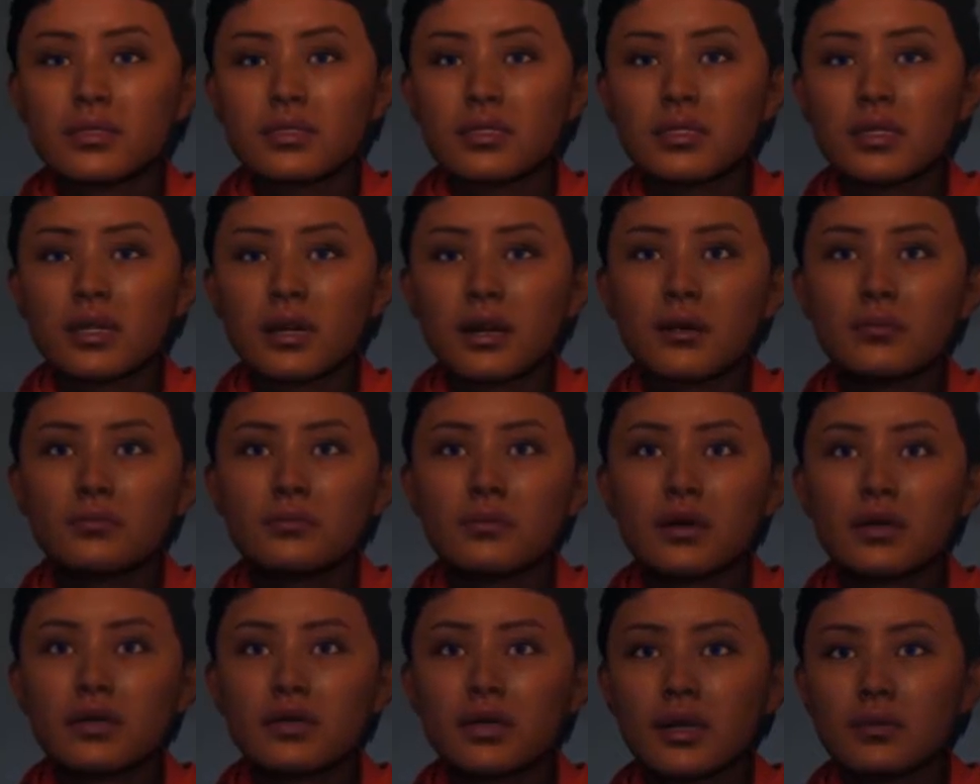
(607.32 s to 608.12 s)
Tan
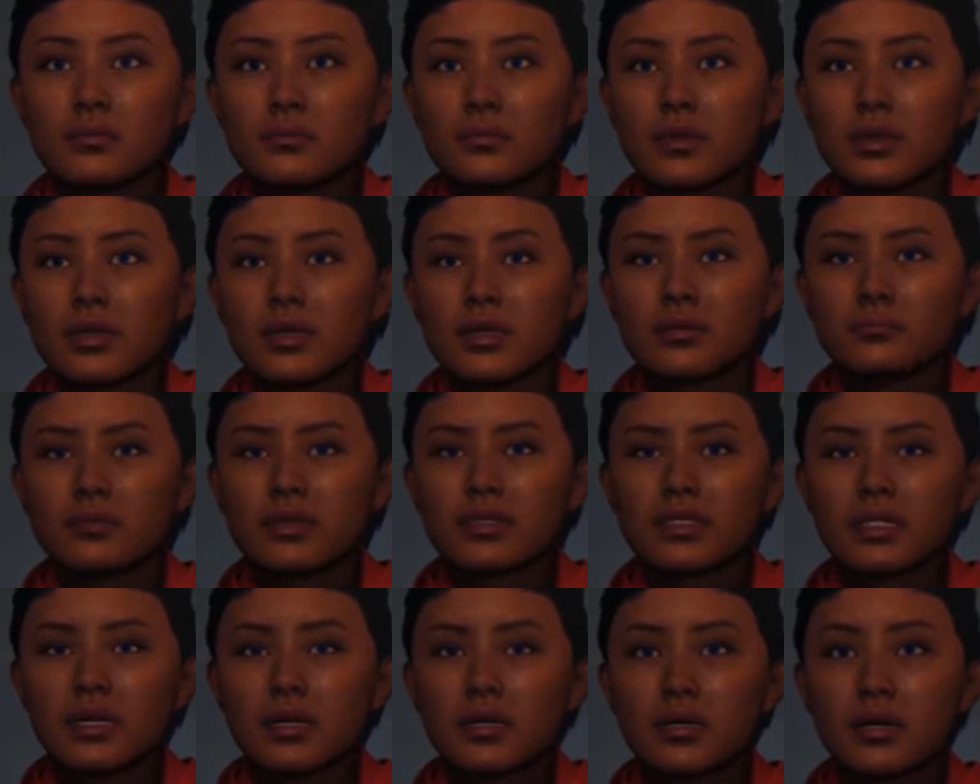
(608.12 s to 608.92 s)
might not admit it, but
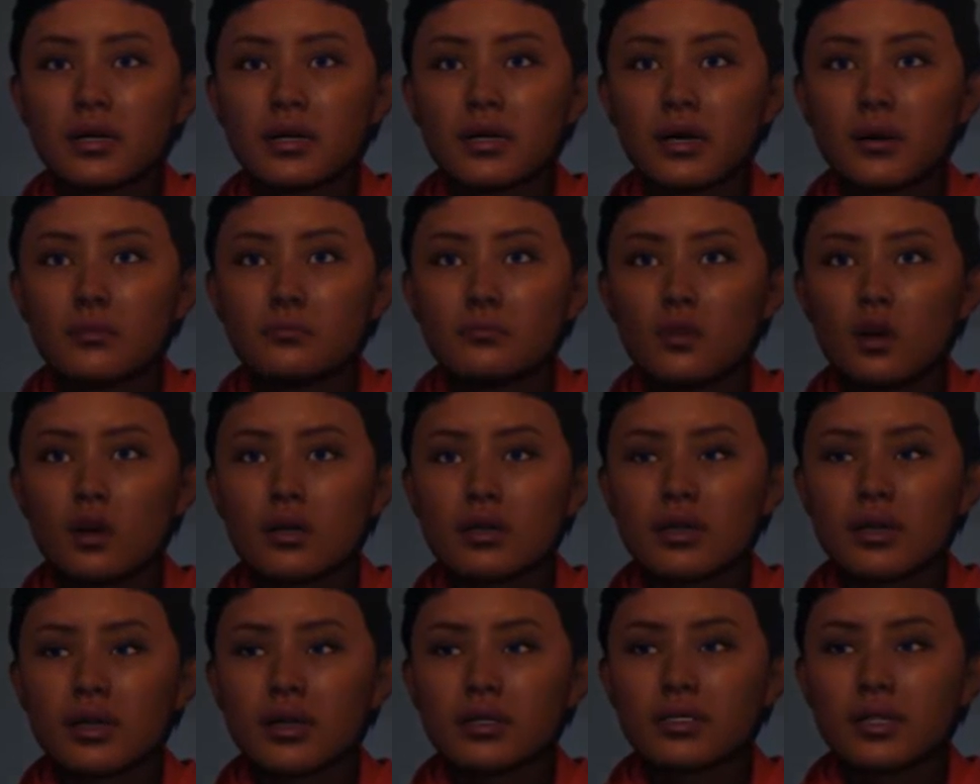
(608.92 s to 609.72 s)
settling an outpost
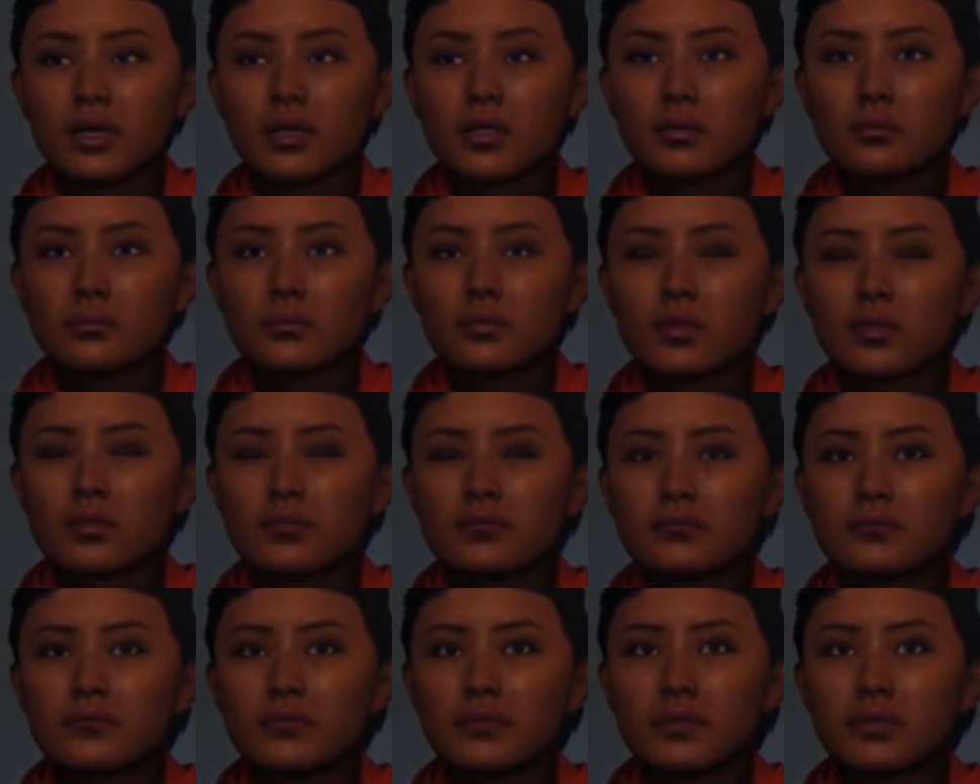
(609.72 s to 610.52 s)
here is a good move.